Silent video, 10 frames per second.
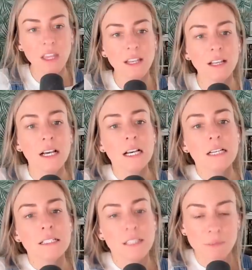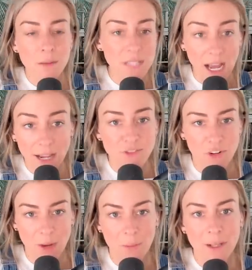And sometimes I have to
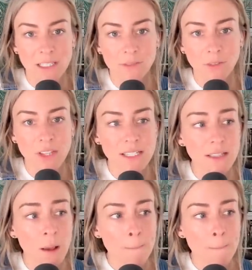remind myself of this.